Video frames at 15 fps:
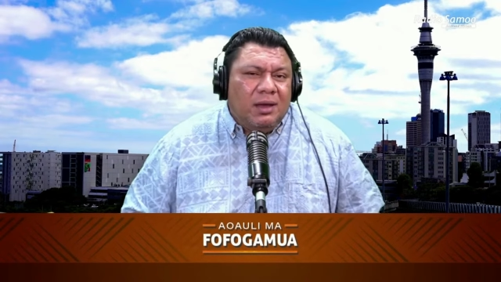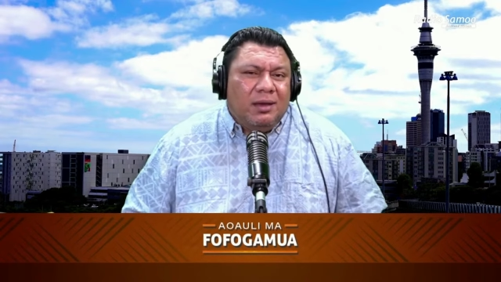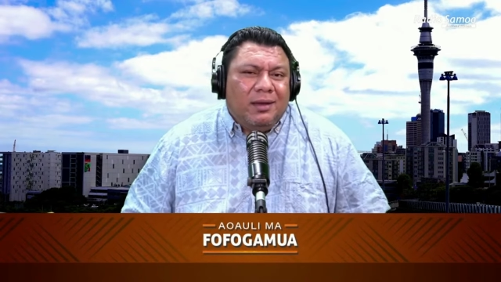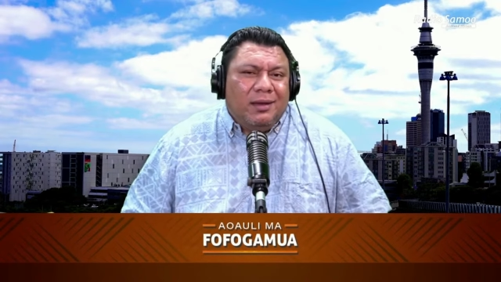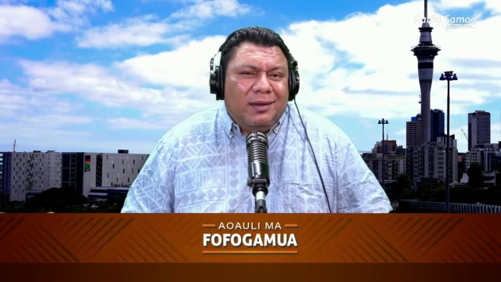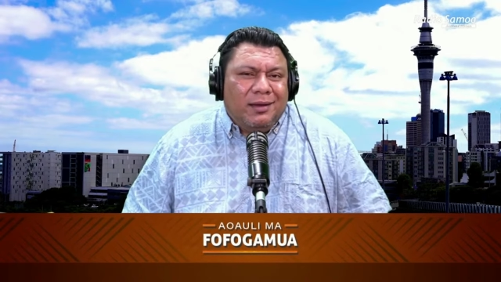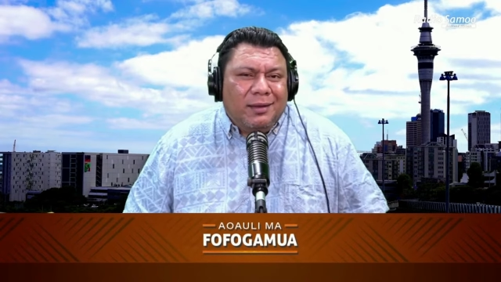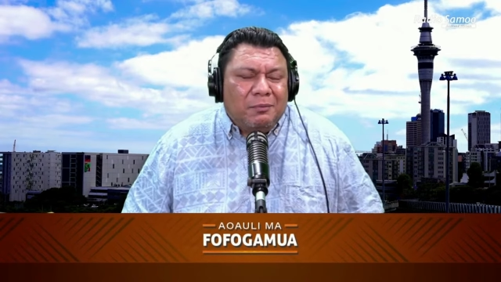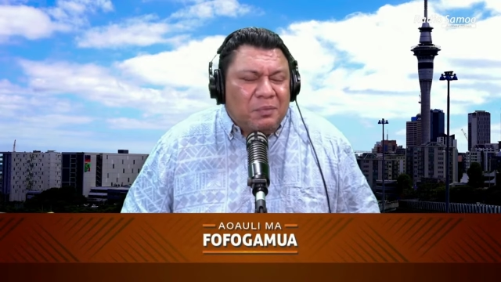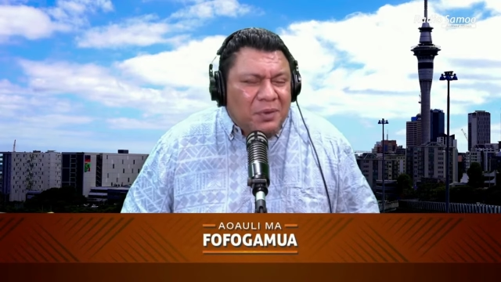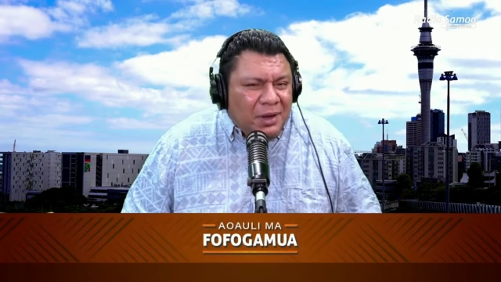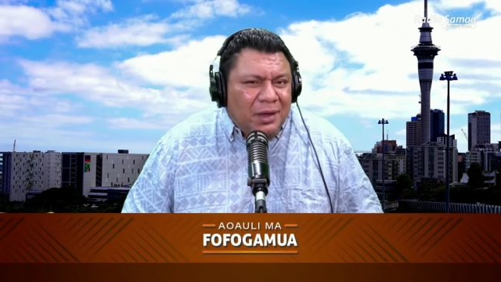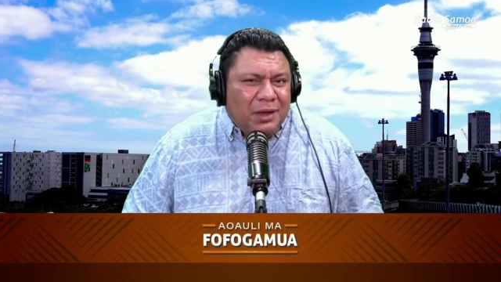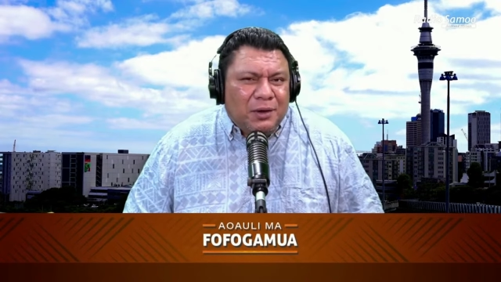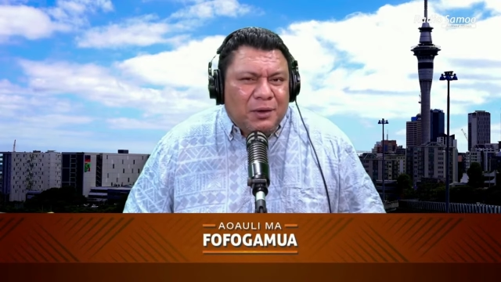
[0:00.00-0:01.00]
uh,
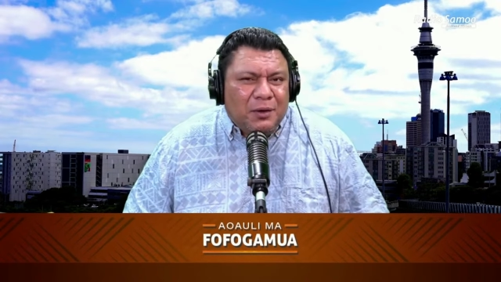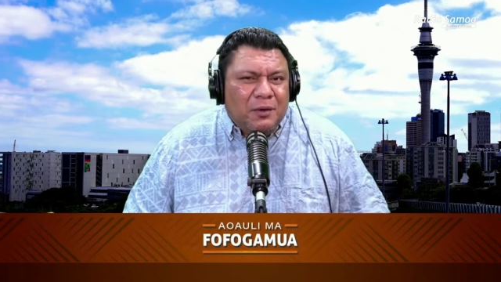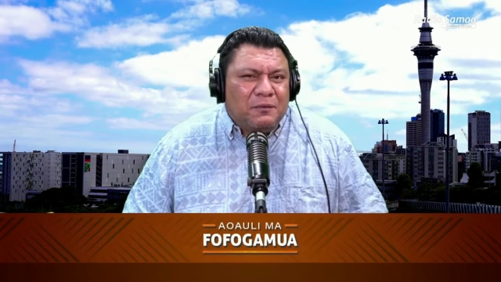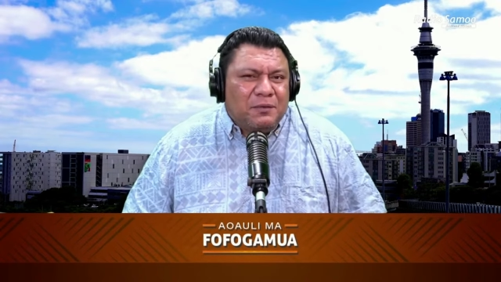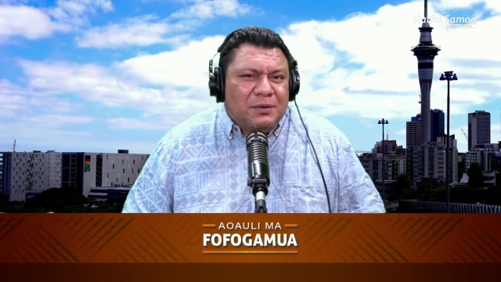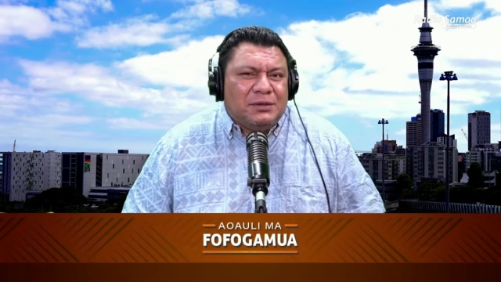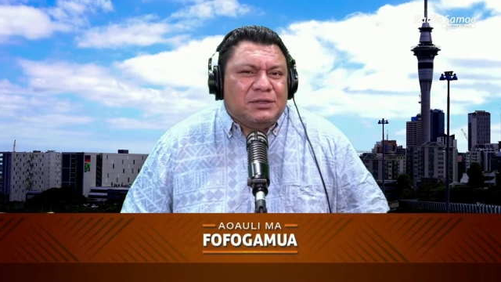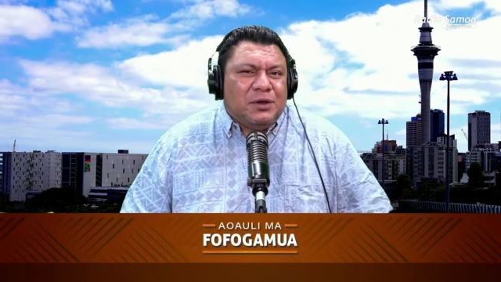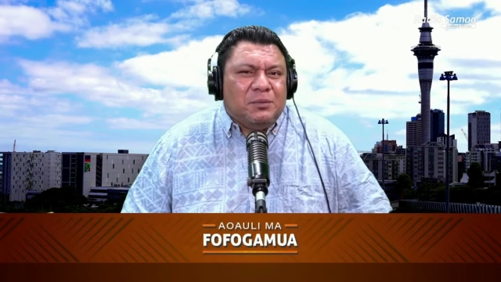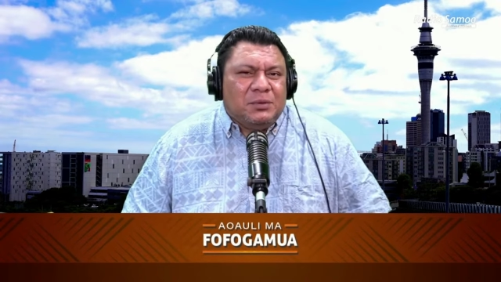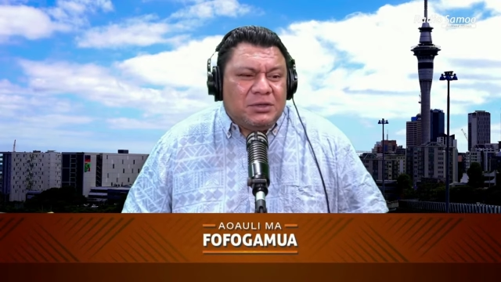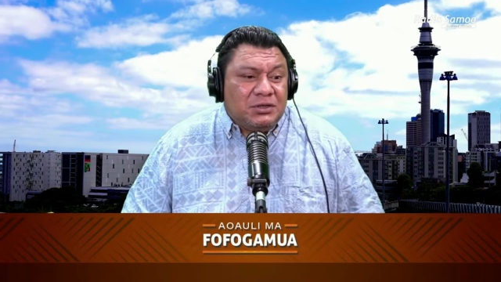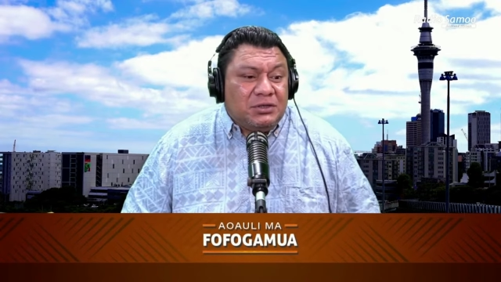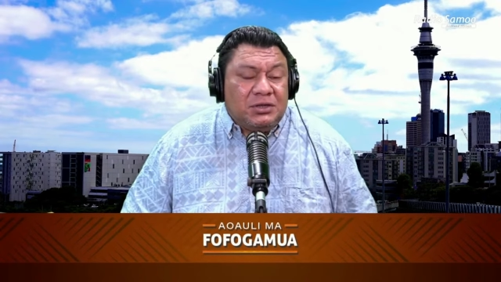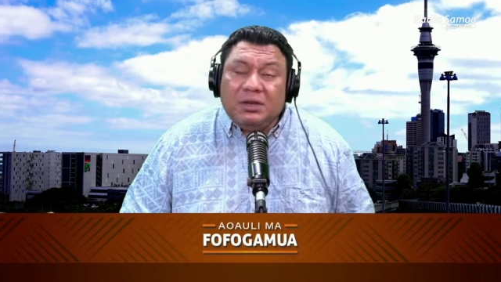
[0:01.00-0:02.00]
part of this
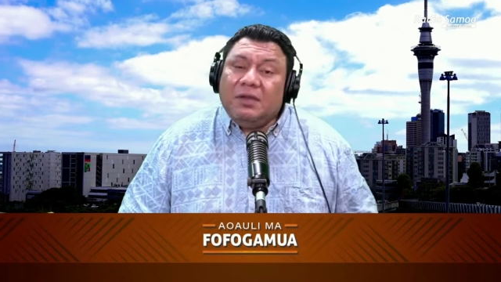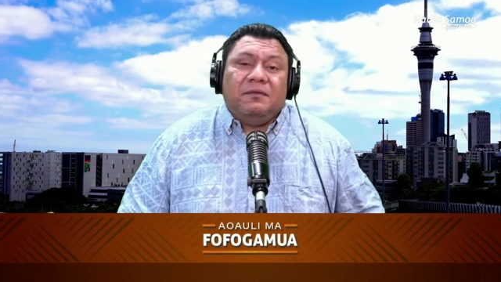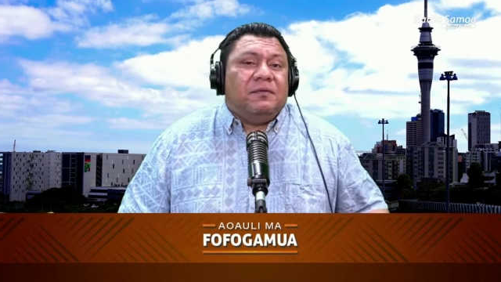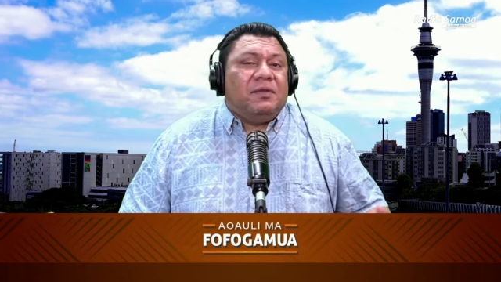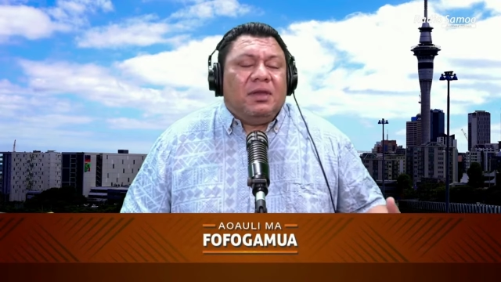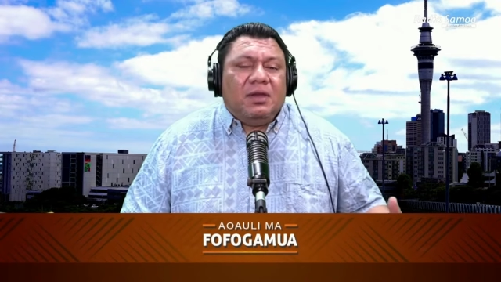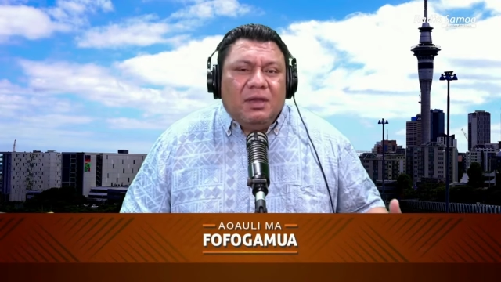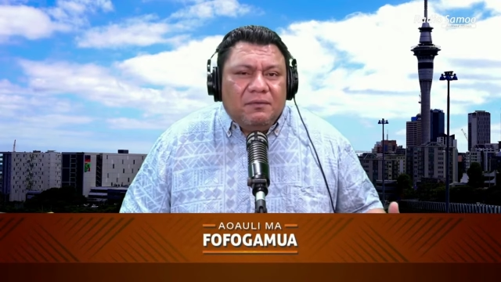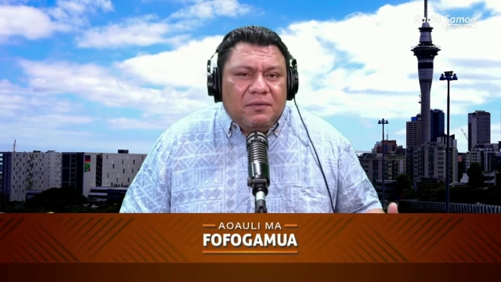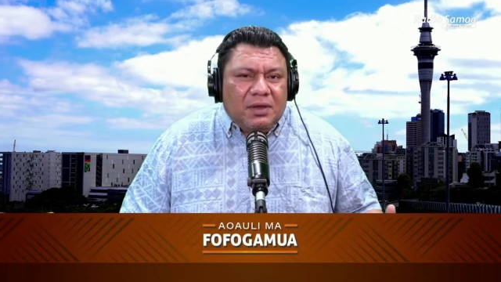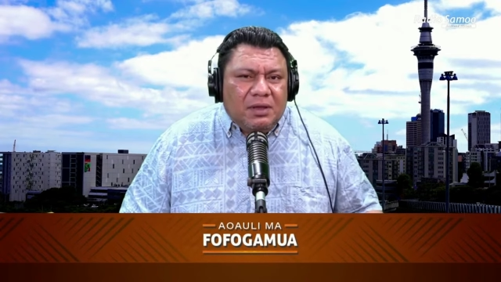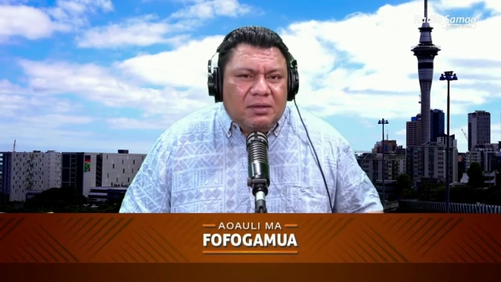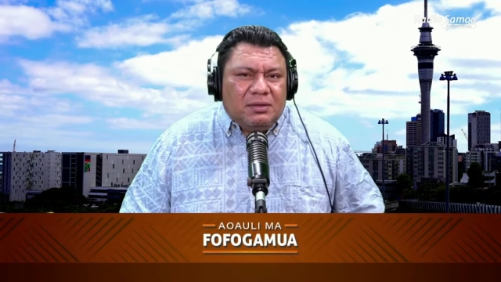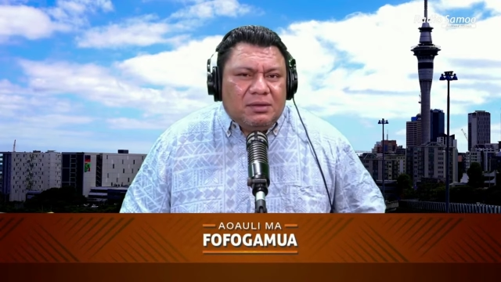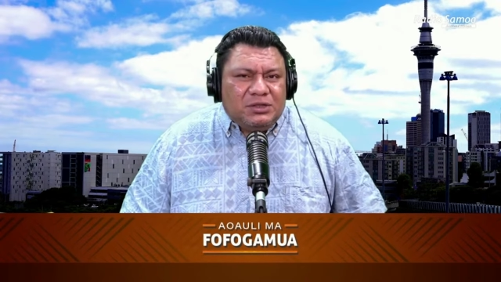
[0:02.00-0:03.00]
competition if they ever
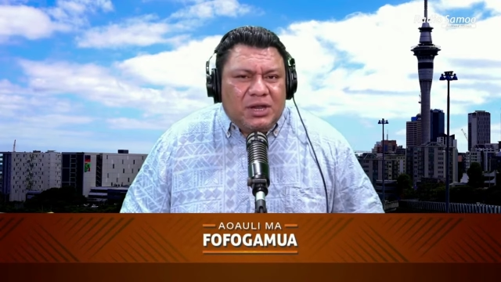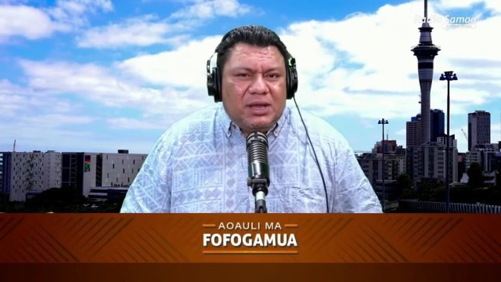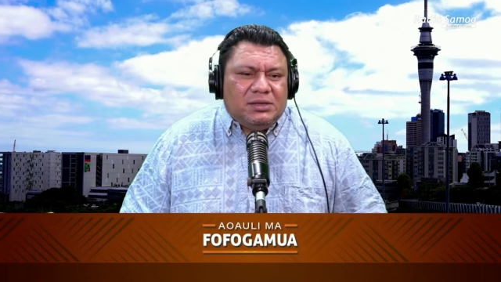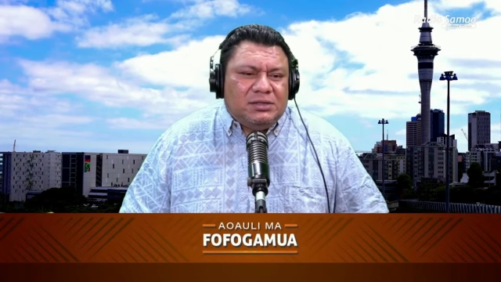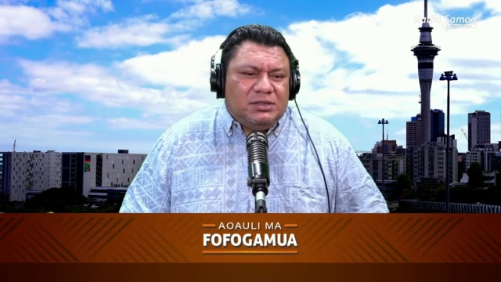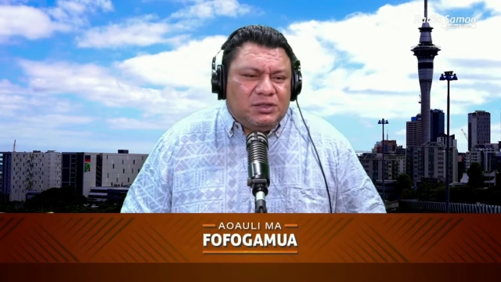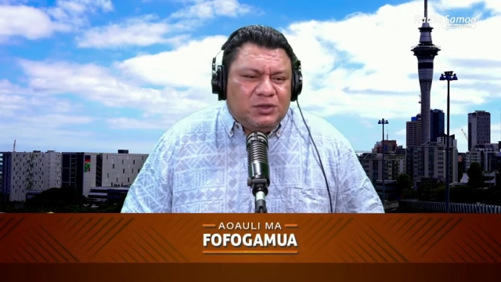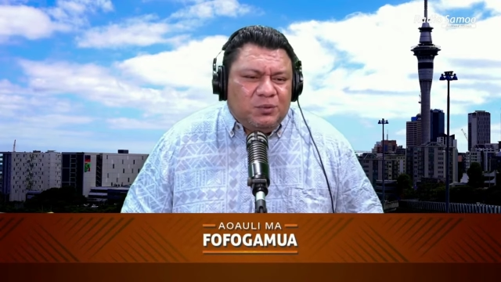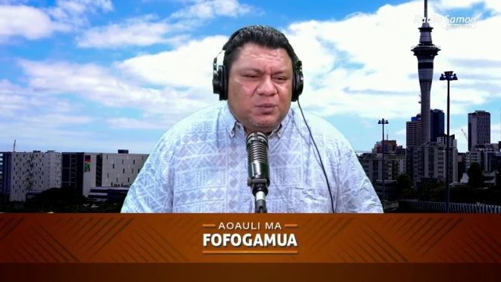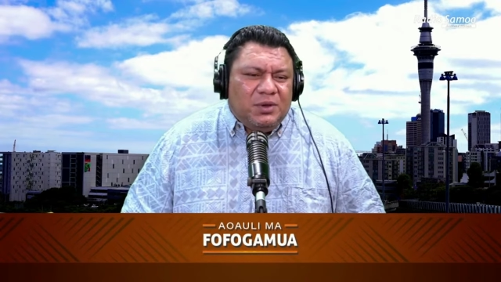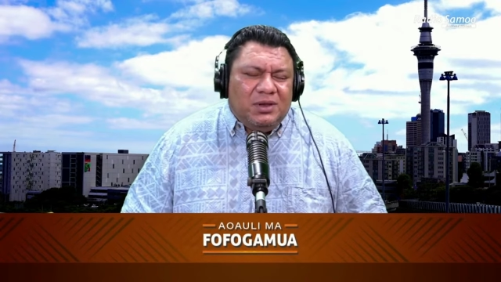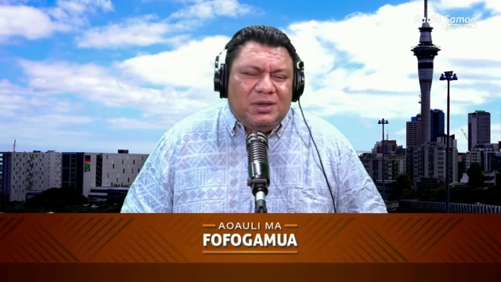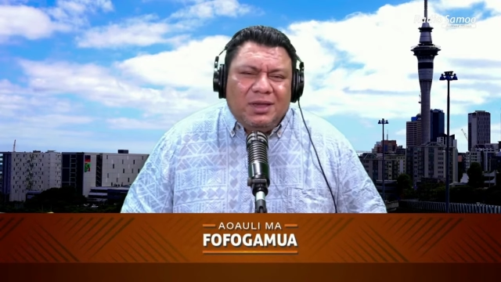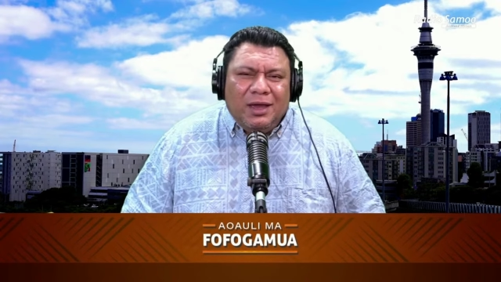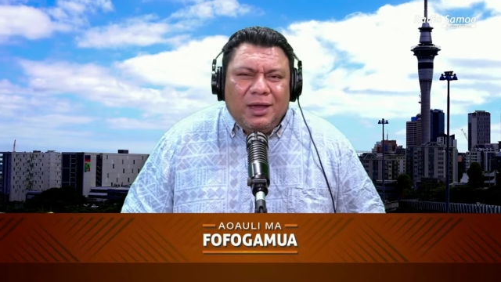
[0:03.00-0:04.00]
get the chance to
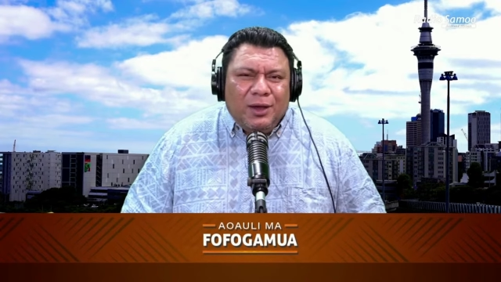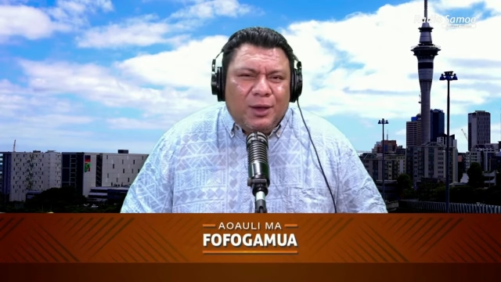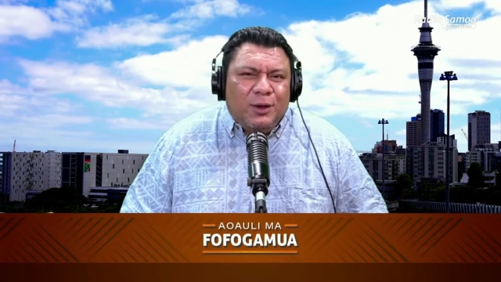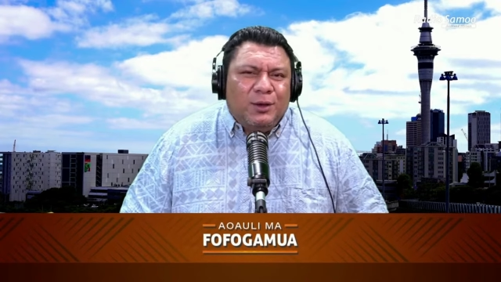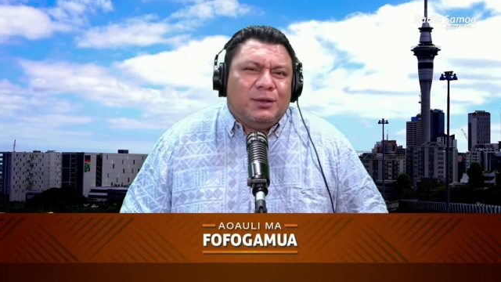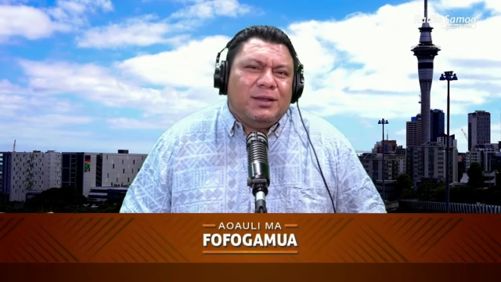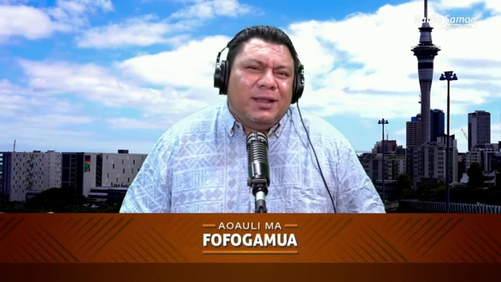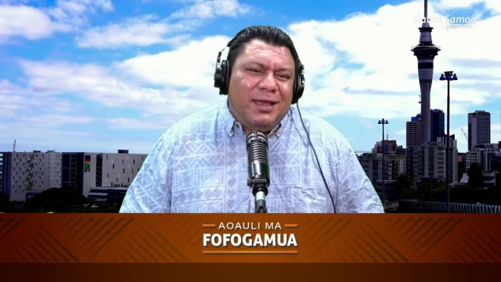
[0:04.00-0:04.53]
be on